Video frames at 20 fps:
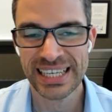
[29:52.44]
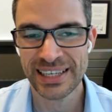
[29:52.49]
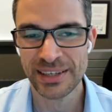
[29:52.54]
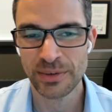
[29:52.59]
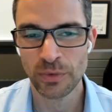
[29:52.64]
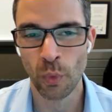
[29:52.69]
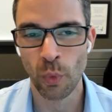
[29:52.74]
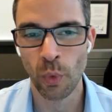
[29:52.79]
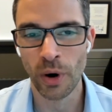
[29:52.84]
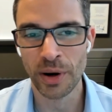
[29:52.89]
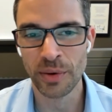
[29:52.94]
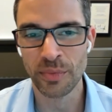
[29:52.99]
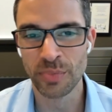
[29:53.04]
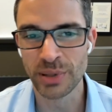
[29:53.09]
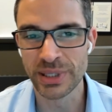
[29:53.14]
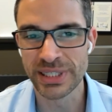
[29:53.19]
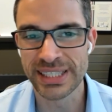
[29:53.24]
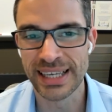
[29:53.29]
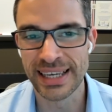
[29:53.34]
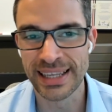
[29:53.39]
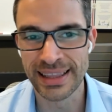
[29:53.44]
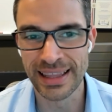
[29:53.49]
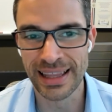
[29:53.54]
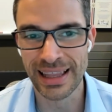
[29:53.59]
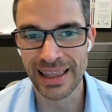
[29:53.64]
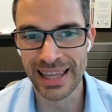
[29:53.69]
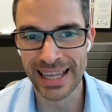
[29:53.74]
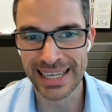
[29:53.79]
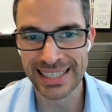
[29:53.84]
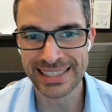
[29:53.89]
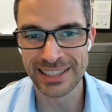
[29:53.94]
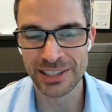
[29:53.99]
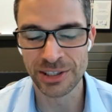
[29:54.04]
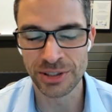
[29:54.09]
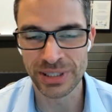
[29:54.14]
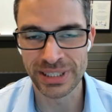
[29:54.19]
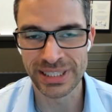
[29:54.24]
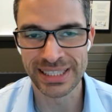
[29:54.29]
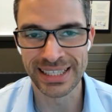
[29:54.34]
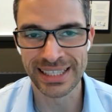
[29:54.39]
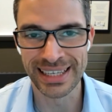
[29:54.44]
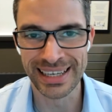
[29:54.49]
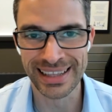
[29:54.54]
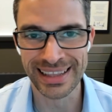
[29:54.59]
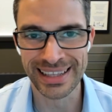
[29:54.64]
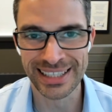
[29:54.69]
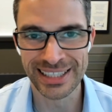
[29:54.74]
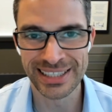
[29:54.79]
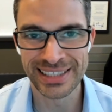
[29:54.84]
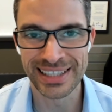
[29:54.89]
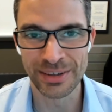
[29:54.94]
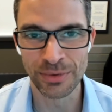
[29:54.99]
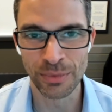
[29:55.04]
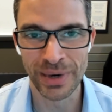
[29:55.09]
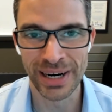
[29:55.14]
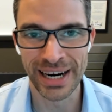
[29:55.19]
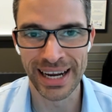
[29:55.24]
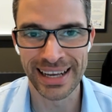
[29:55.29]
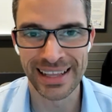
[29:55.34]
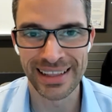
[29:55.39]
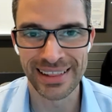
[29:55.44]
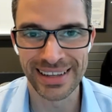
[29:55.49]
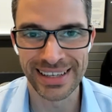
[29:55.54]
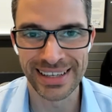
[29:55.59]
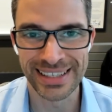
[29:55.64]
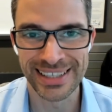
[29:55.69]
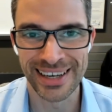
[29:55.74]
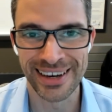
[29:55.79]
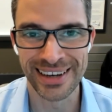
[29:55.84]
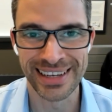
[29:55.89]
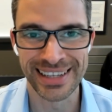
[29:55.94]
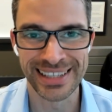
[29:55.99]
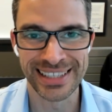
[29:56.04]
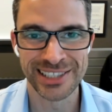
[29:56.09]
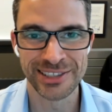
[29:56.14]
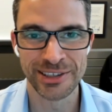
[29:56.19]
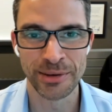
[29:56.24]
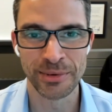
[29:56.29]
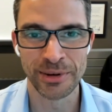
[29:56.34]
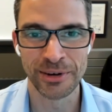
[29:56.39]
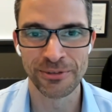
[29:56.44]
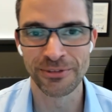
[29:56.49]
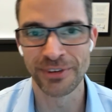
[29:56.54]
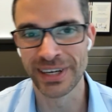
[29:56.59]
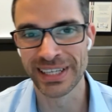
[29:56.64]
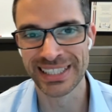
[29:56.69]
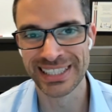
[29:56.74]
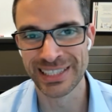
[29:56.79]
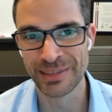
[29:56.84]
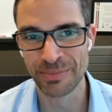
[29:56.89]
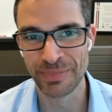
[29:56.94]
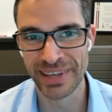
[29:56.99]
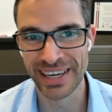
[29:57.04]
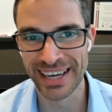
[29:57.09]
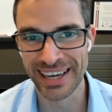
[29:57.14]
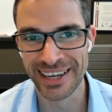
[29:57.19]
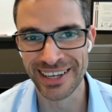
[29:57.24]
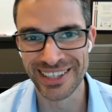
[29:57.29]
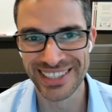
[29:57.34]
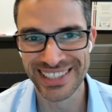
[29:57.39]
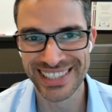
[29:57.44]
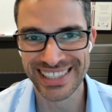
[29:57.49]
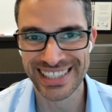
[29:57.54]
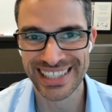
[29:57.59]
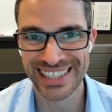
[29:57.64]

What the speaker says: 1% less interested in this than when I clicked on it, so I'm going to find something else,